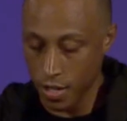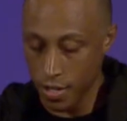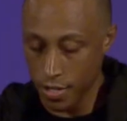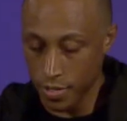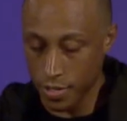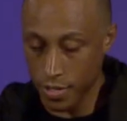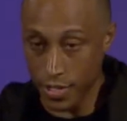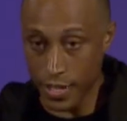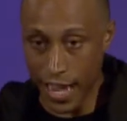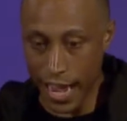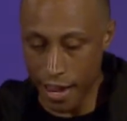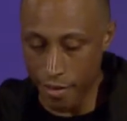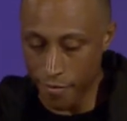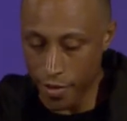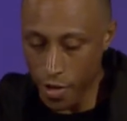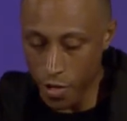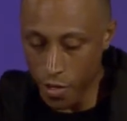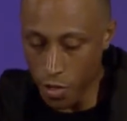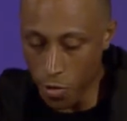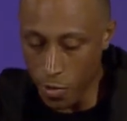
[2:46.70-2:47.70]
Tonight,
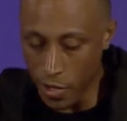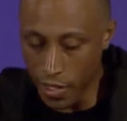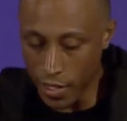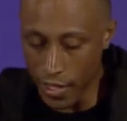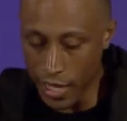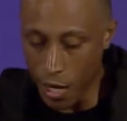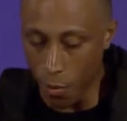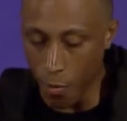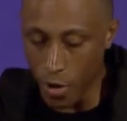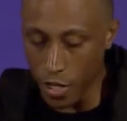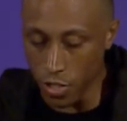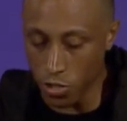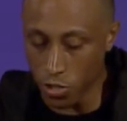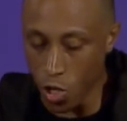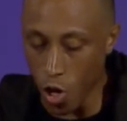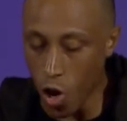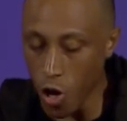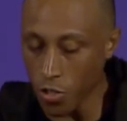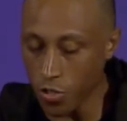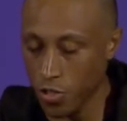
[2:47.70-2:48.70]
very quickly, I want to
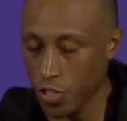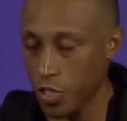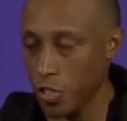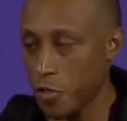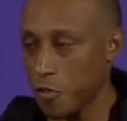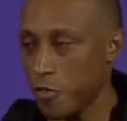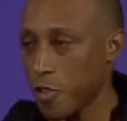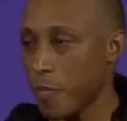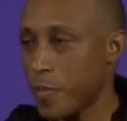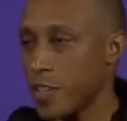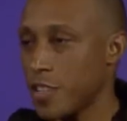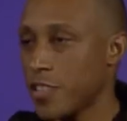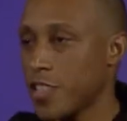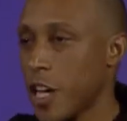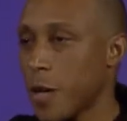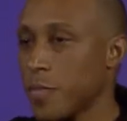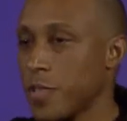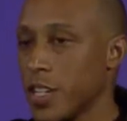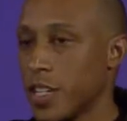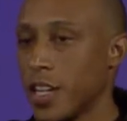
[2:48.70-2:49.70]
talk to you from the
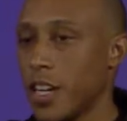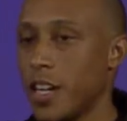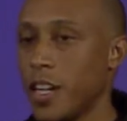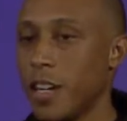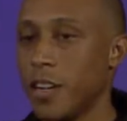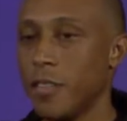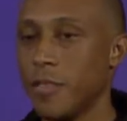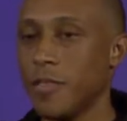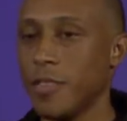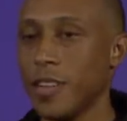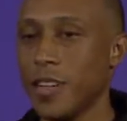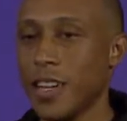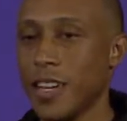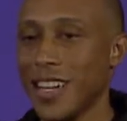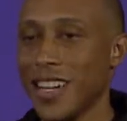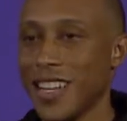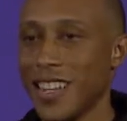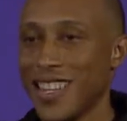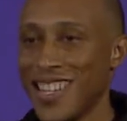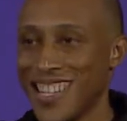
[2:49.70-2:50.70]
subject of
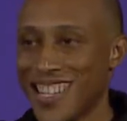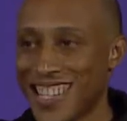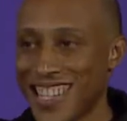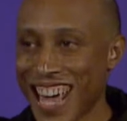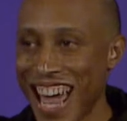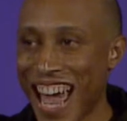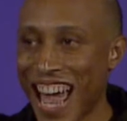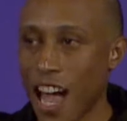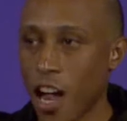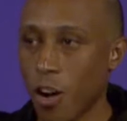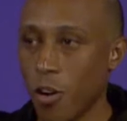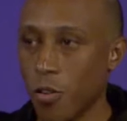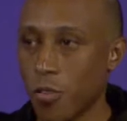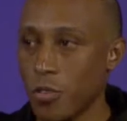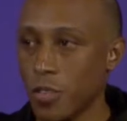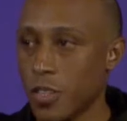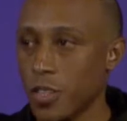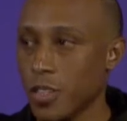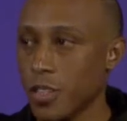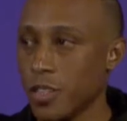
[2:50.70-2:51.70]
the
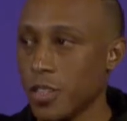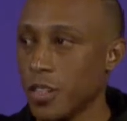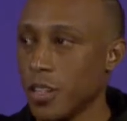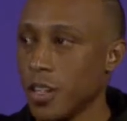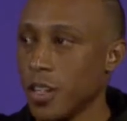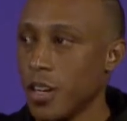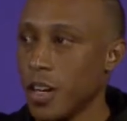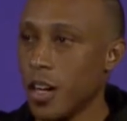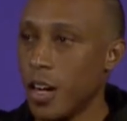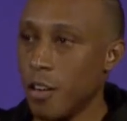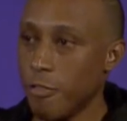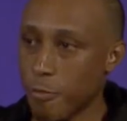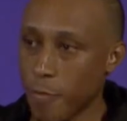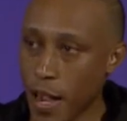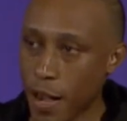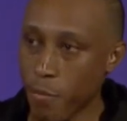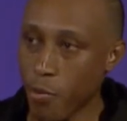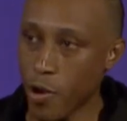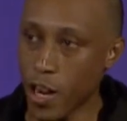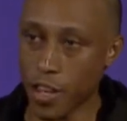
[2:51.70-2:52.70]
sound of
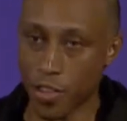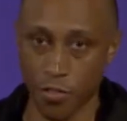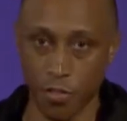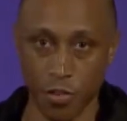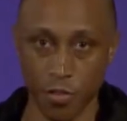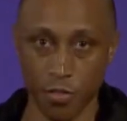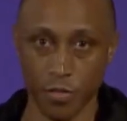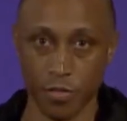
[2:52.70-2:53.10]
my breakthrough.